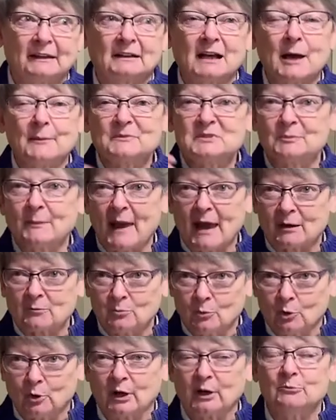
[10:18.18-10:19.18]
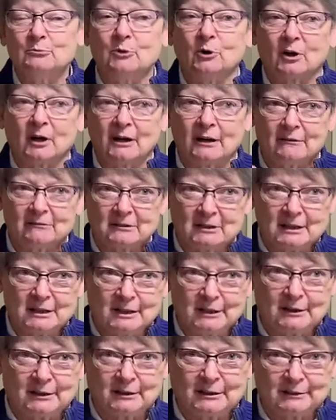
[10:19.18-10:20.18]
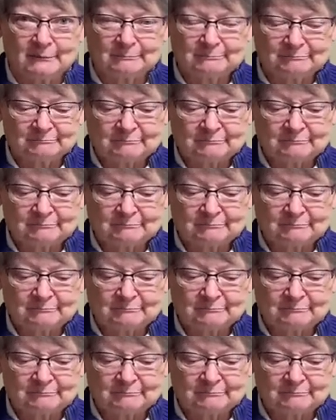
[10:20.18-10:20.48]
comes back more and more every year.